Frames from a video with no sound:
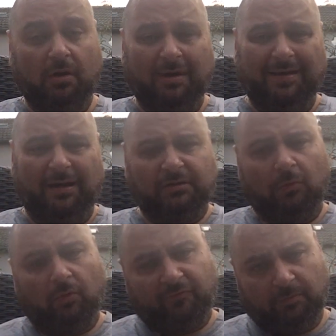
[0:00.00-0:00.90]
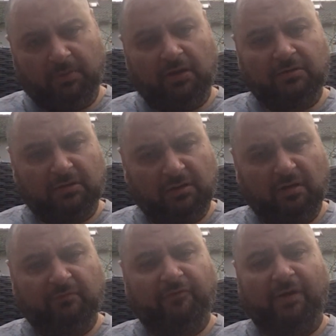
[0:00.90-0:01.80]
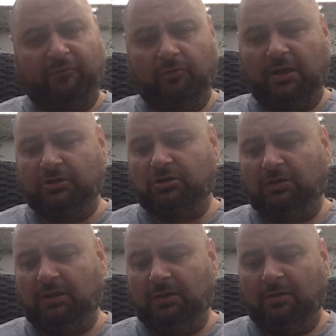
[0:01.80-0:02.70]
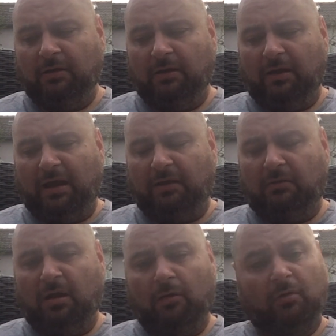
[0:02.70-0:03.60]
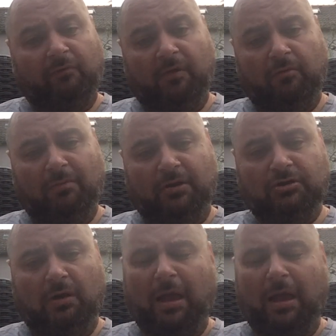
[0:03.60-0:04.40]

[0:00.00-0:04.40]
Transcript: I think one of the biggest is here in Frankfurt, actually. And they're not very much. Yeah,